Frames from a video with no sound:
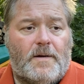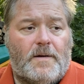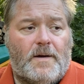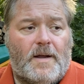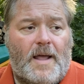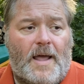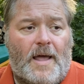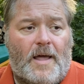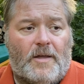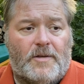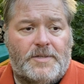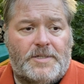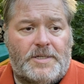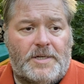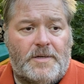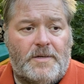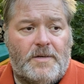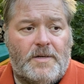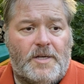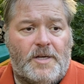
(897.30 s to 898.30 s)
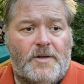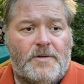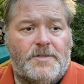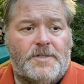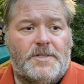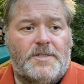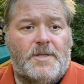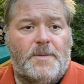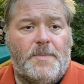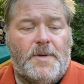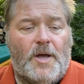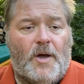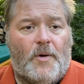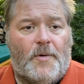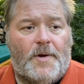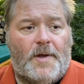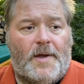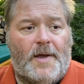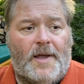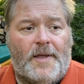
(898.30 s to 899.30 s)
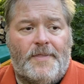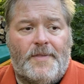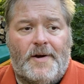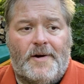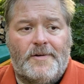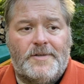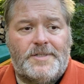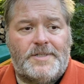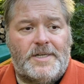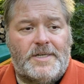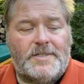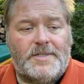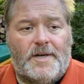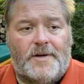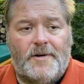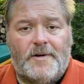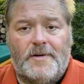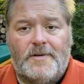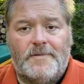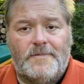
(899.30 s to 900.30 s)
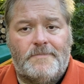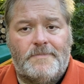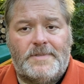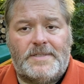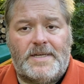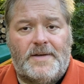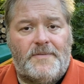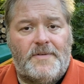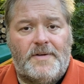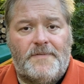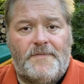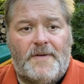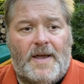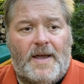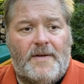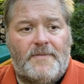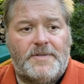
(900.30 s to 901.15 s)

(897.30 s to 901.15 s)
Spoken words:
Helson uses the Miyota, and they're 675,